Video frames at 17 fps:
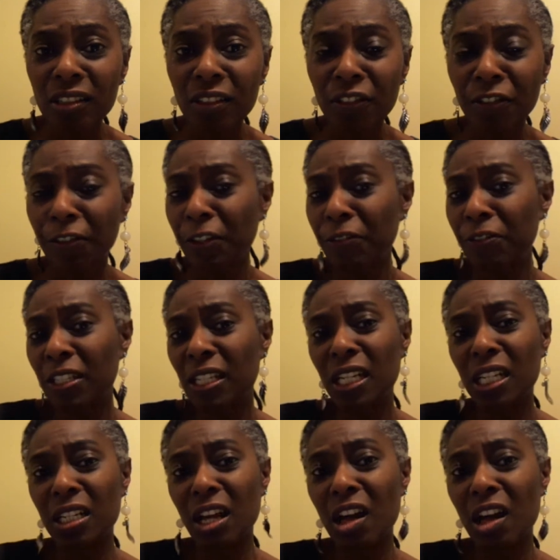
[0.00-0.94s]

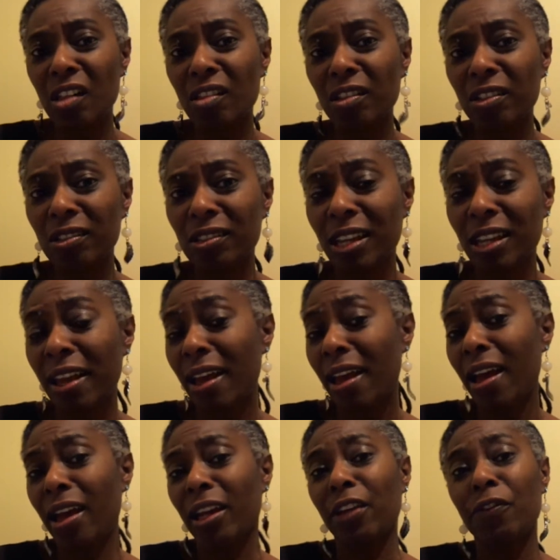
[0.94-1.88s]
$15,
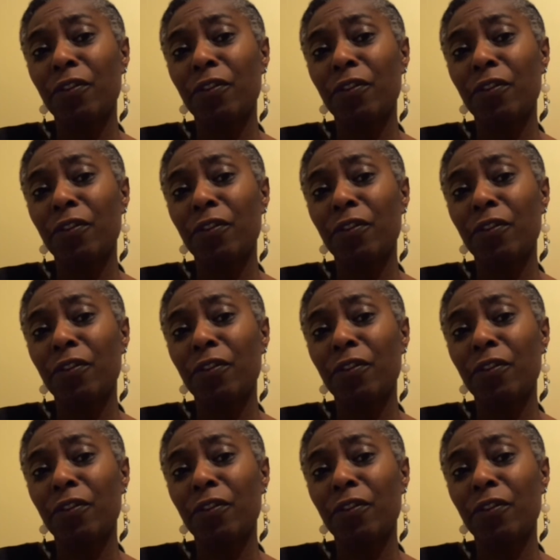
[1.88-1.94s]
heck,